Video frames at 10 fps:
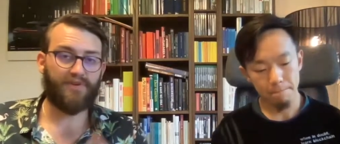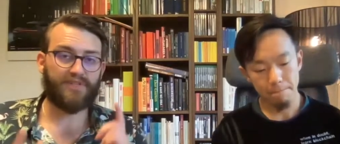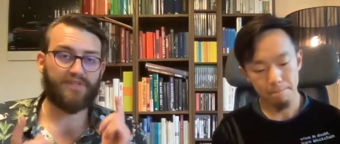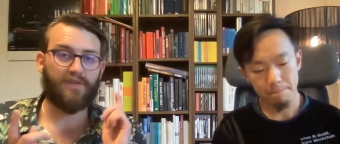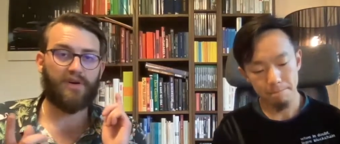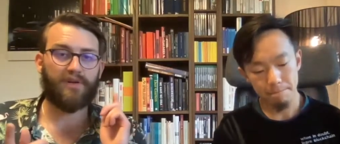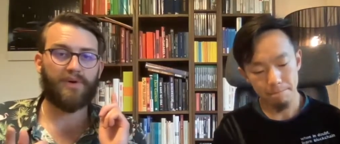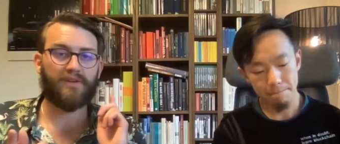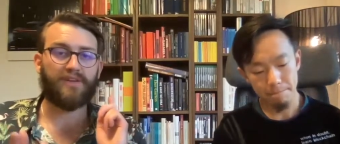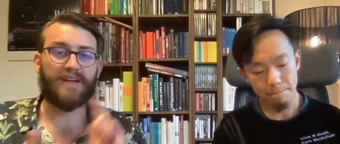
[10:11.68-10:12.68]
Speaker 1: first thought
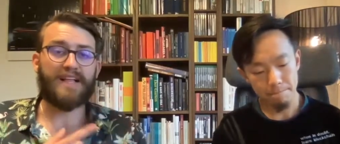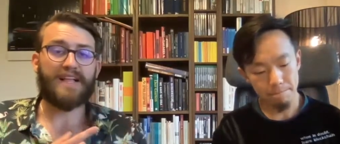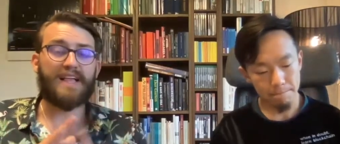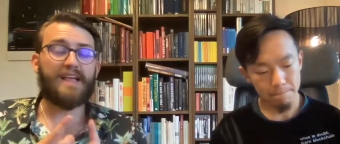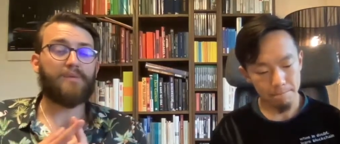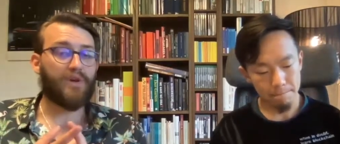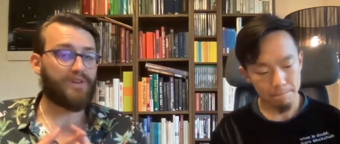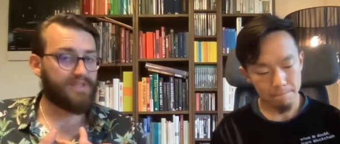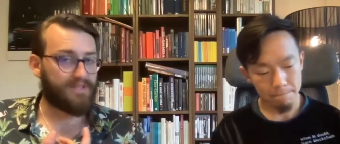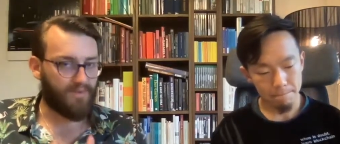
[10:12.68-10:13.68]
about
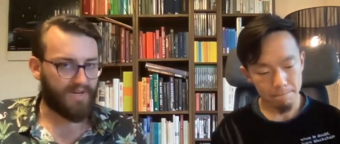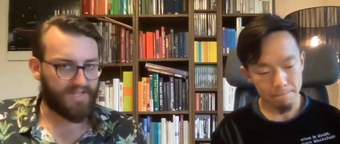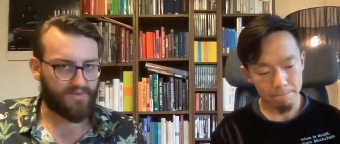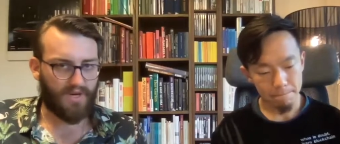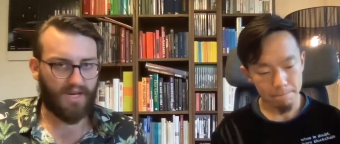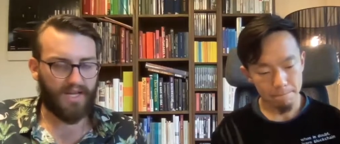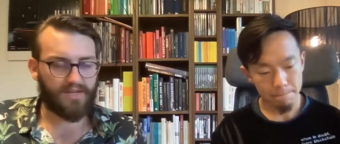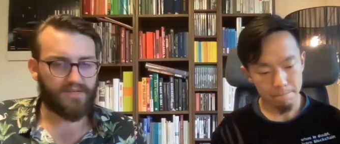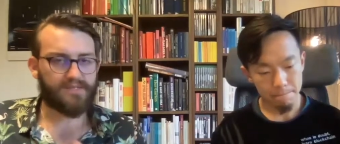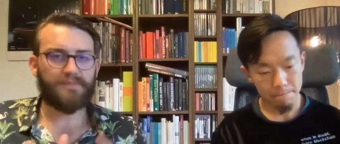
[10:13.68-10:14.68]
what does really
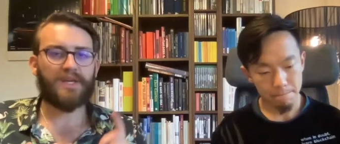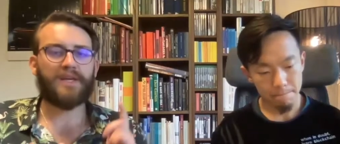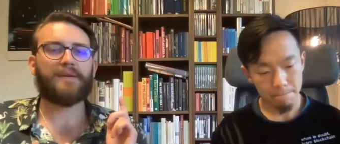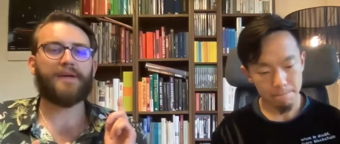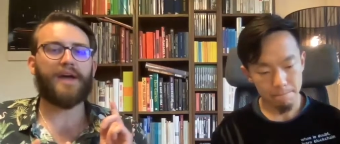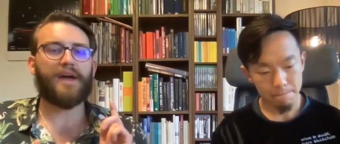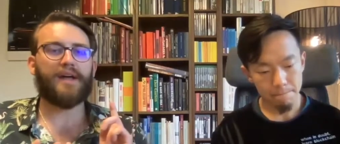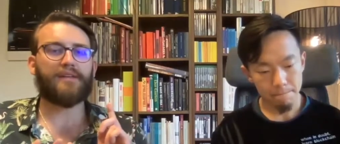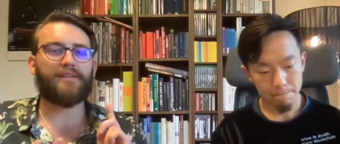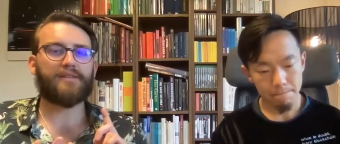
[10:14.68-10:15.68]
interest me
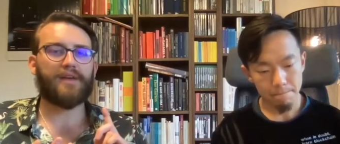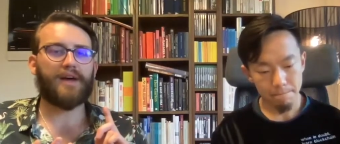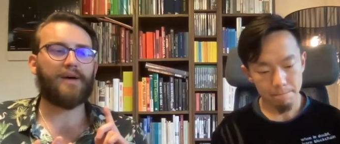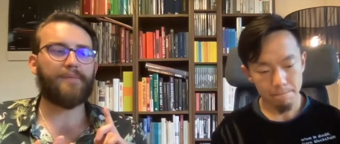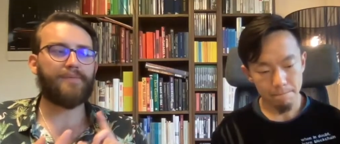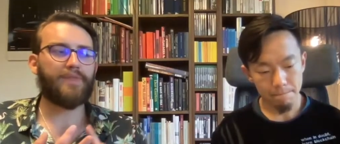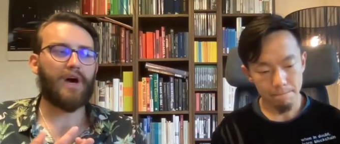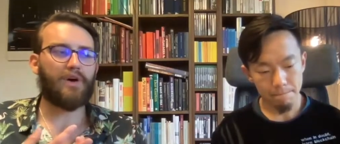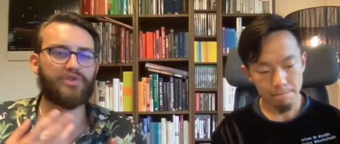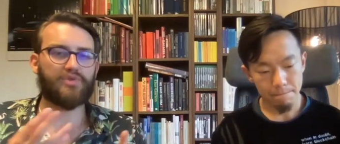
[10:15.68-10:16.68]
and um,
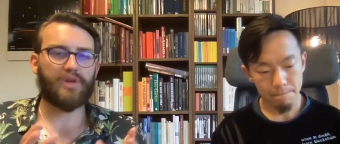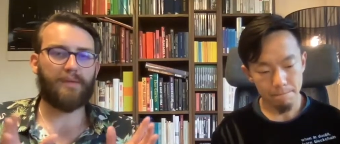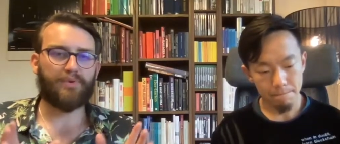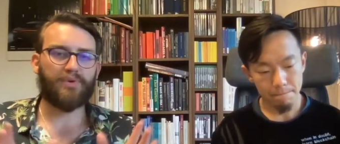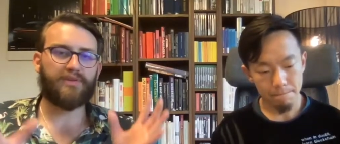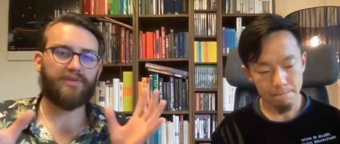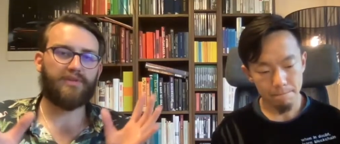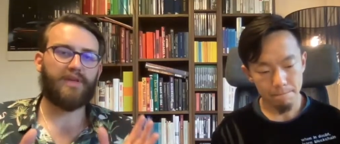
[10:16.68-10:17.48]
how should I put